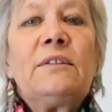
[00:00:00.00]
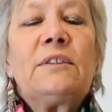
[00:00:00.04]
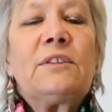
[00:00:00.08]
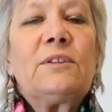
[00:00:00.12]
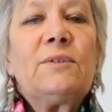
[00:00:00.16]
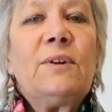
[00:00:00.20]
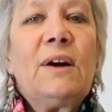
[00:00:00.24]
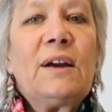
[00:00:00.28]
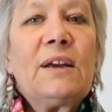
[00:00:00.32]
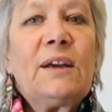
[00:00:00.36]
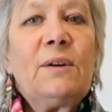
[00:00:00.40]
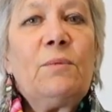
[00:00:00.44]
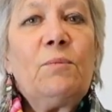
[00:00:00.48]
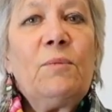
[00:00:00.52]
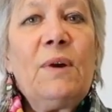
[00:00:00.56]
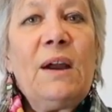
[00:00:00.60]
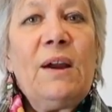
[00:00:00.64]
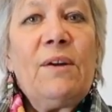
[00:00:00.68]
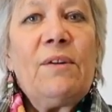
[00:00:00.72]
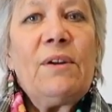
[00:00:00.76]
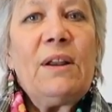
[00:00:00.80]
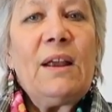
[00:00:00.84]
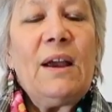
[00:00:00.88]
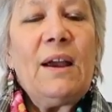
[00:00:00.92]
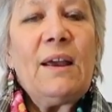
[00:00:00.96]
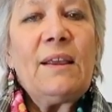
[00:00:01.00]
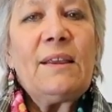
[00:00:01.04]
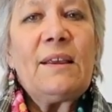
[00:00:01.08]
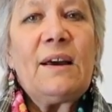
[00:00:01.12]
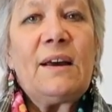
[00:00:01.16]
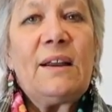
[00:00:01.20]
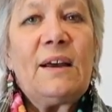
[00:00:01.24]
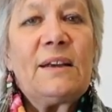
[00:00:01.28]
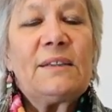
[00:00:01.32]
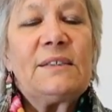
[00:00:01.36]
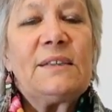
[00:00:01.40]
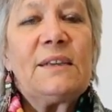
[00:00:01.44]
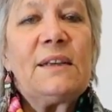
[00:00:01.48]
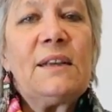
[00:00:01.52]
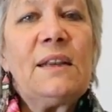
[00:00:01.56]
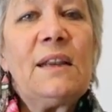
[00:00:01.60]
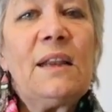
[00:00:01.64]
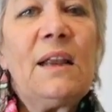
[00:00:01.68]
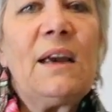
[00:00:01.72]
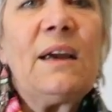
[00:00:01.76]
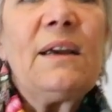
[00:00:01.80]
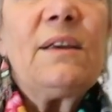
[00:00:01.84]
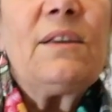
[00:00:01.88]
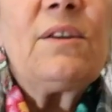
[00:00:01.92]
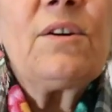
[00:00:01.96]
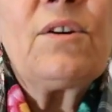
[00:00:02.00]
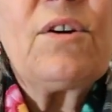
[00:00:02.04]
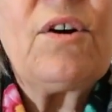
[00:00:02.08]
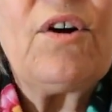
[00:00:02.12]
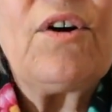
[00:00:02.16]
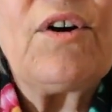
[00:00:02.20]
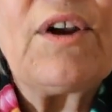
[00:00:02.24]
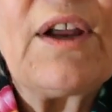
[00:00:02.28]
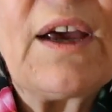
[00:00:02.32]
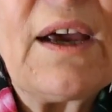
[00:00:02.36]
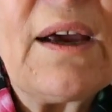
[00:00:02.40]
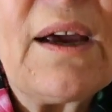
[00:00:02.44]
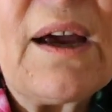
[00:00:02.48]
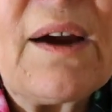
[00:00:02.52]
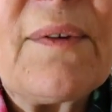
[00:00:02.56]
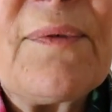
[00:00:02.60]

So I can wear it like that. I didn't like the collar.